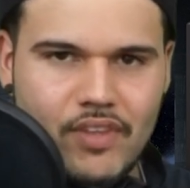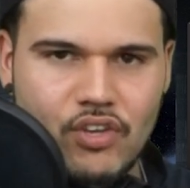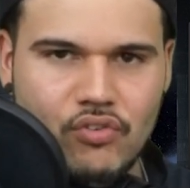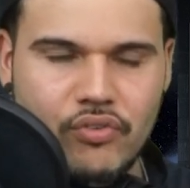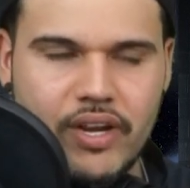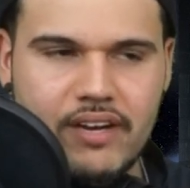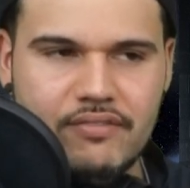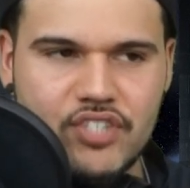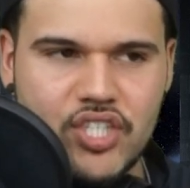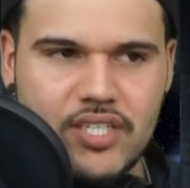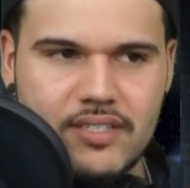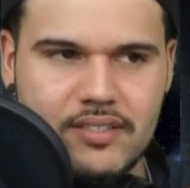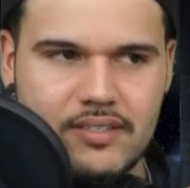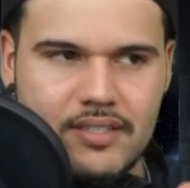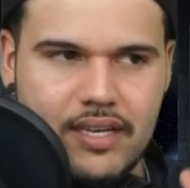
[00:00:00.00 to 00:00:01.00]
Creative
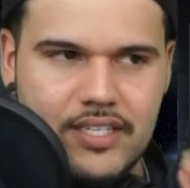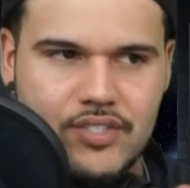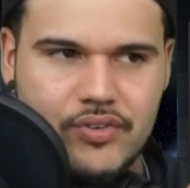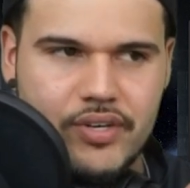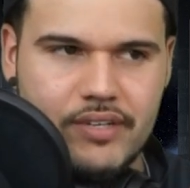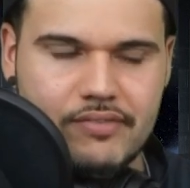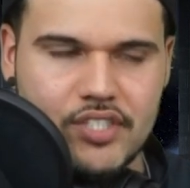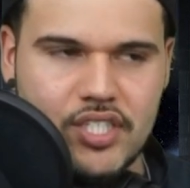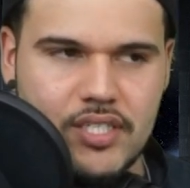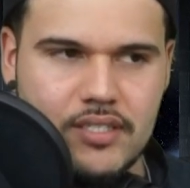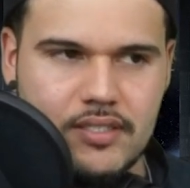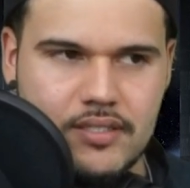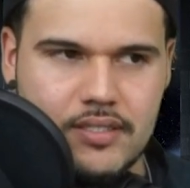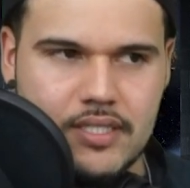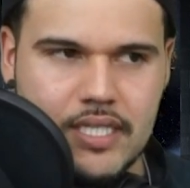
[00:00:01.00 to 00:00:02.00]
geniuses, guys. Creative
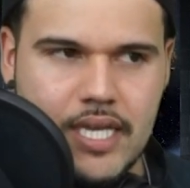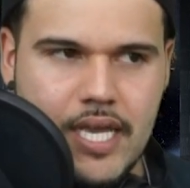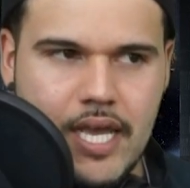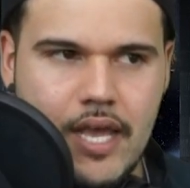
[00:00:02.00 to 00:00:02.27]
geniuses.